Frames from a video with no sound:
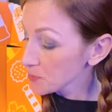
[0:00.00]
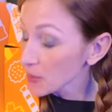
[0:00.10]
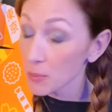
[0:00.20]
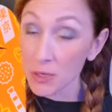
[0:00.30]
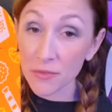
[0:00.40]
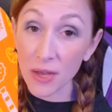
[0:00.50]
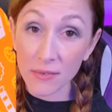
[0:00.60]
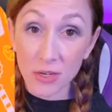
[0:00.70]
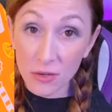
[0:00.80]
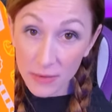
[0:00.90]
But if you haven't
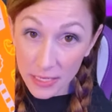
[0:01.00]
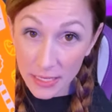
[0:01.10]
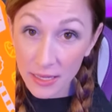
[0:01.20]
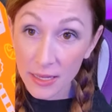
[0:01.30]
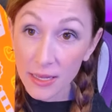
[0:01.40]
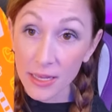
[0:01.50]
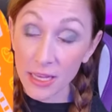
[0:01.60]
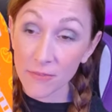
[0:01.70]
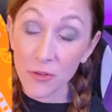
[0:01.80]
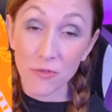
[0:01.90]
already,
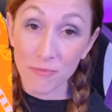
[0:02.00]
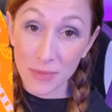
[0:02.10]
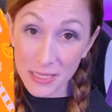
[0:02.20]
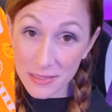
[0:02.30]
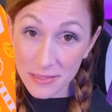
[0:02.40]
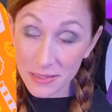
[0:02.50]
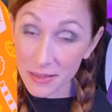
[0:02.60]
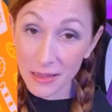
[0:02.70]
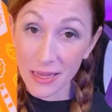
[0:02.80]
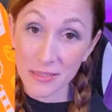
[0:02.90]
if you've missed the
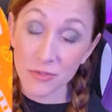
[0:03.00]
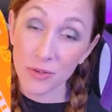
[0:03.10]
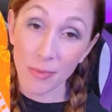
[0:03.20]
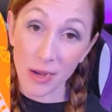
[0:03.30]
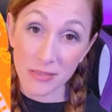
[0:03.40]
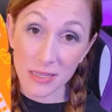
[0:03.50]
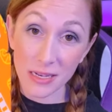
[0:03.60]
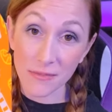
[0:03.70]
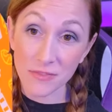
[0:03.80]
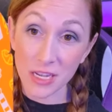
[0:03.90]
last three boxes that
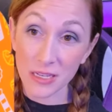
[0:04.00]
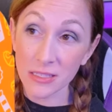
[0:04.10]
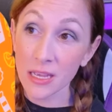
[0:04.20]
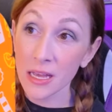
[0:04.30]
I've done,